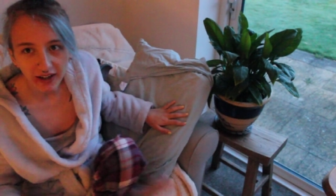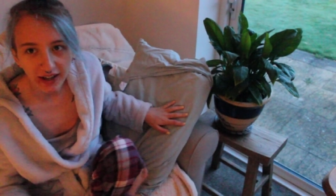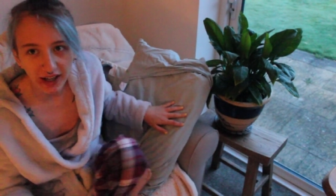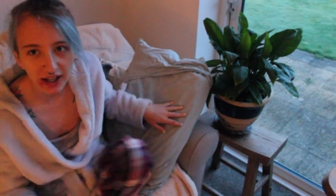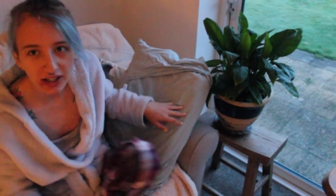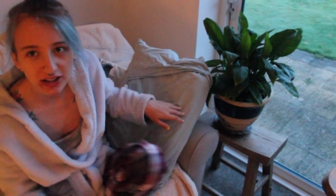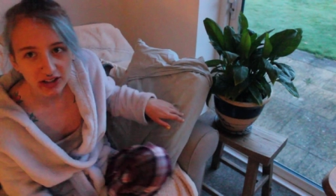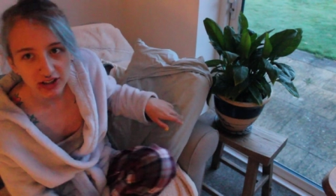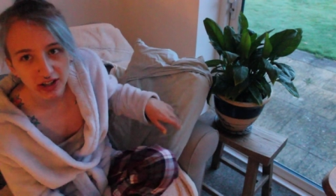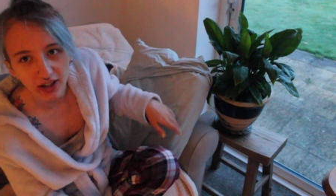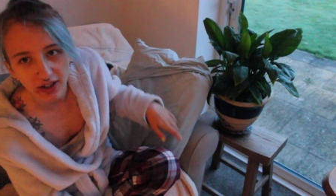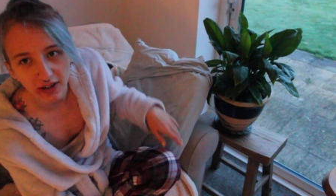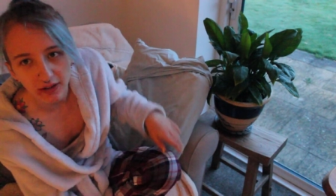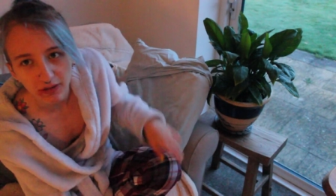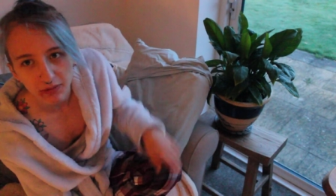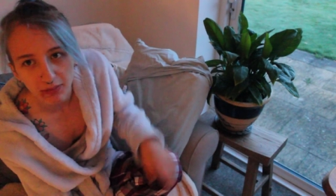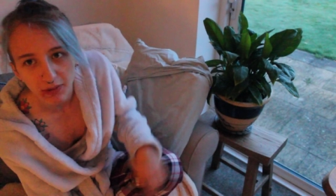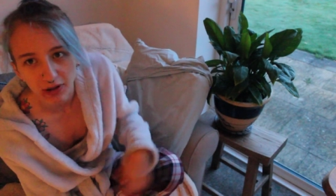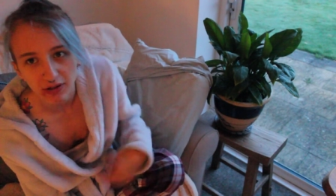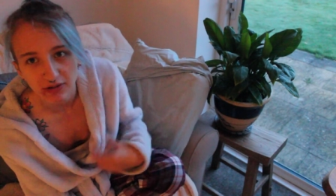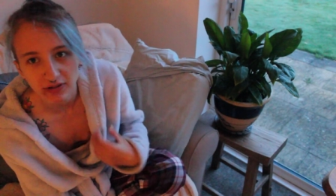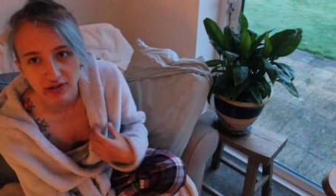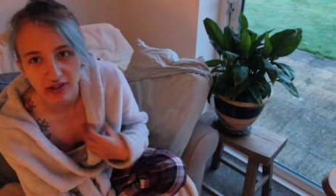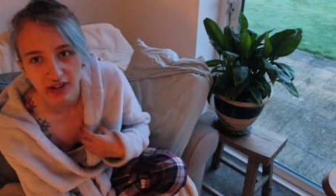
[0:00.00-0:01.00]
I actually
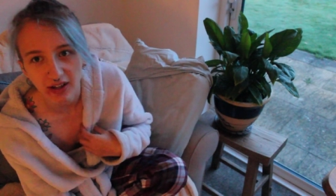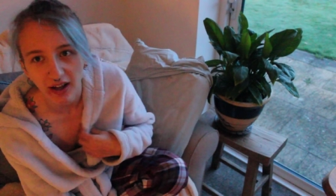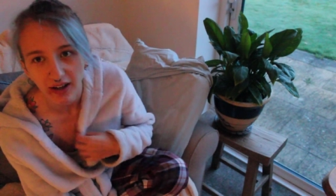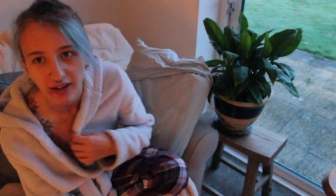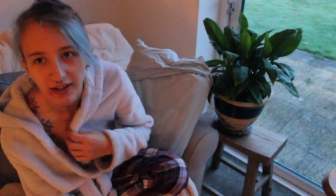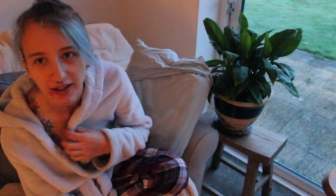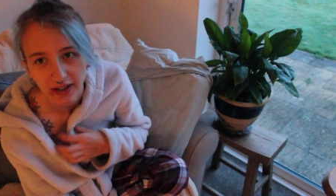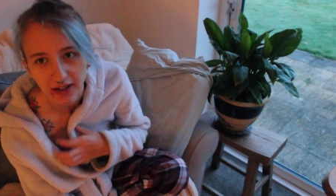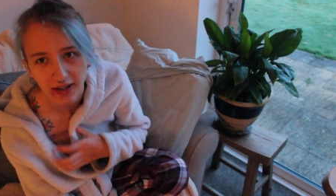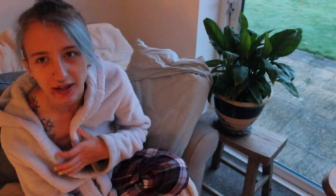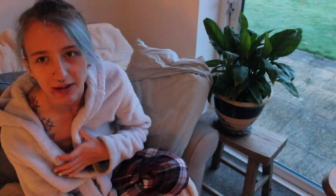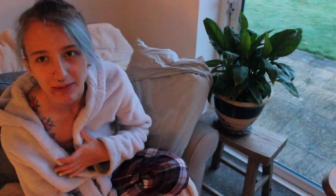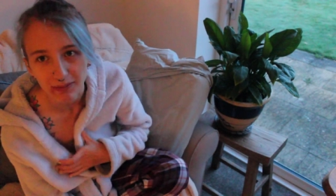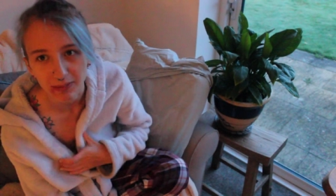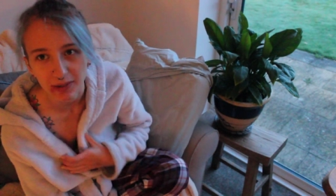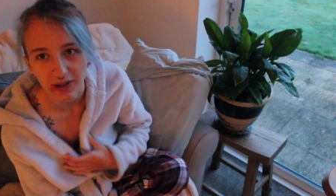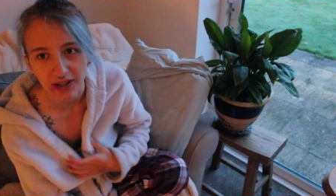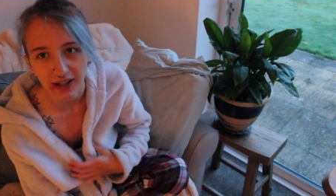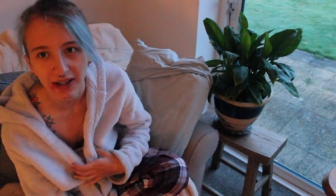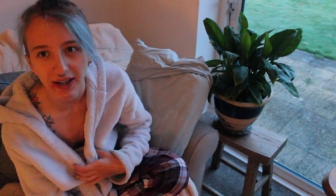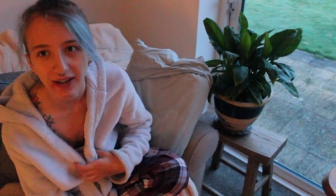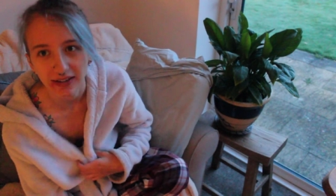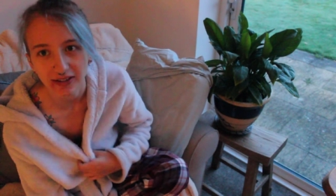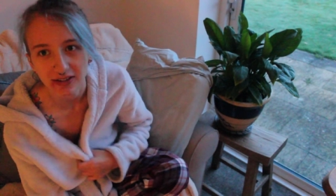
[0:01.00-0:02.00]
almost like it but
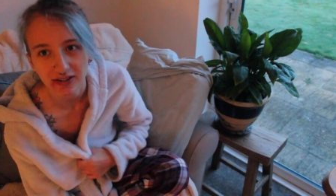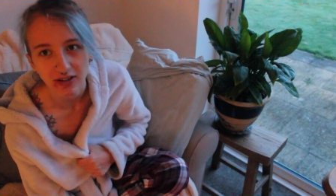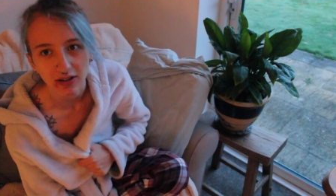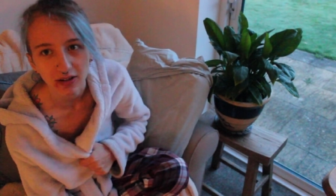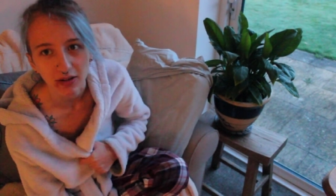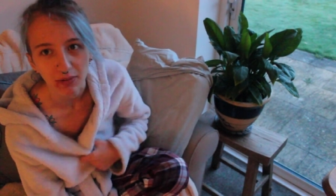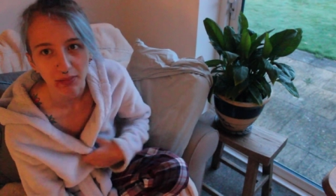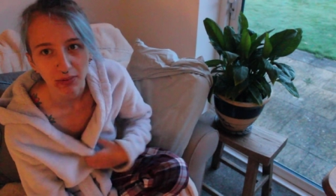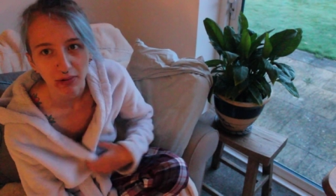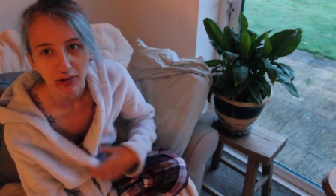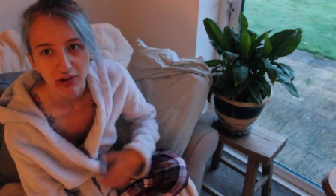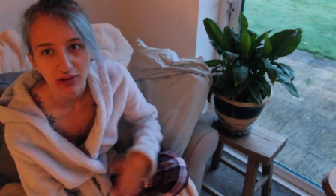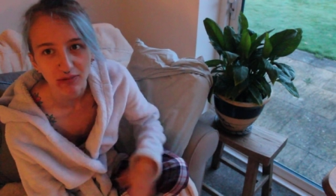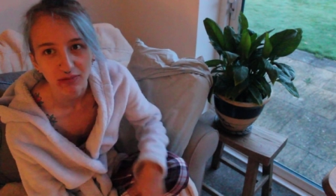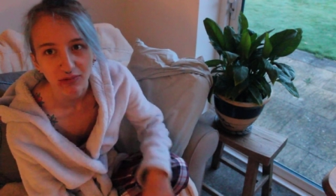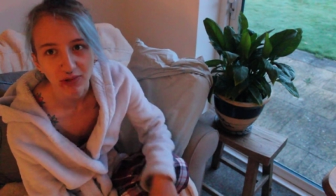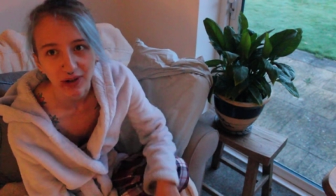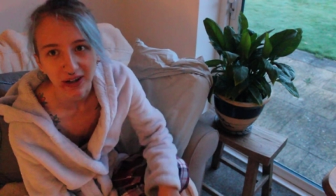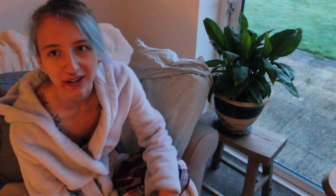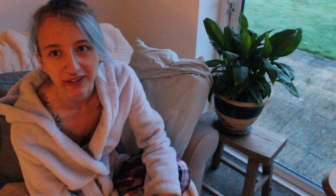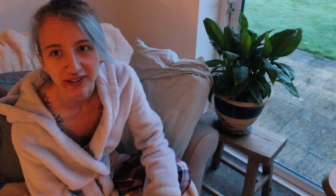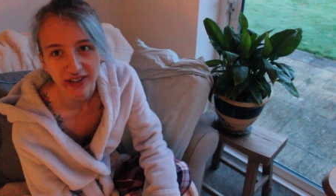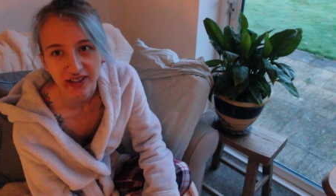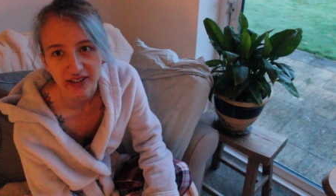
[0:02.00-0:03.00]
it gets to the point
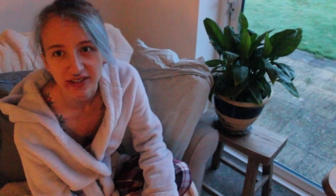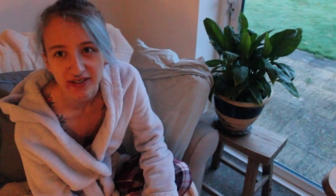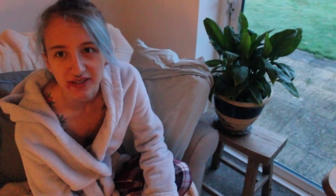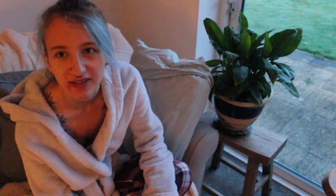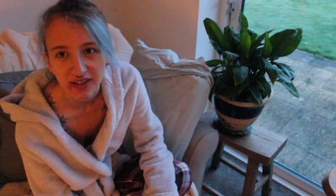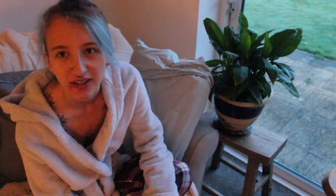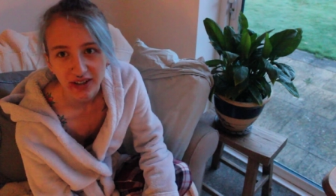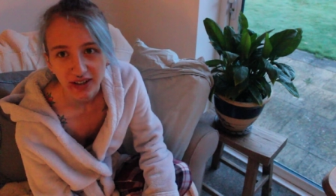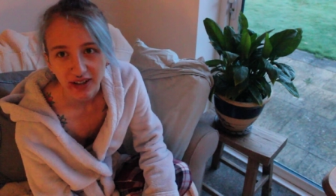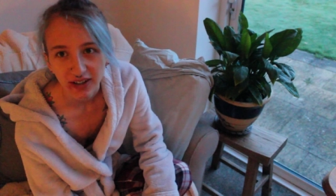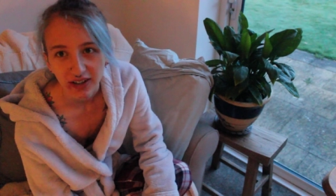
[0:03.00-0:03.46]
where it's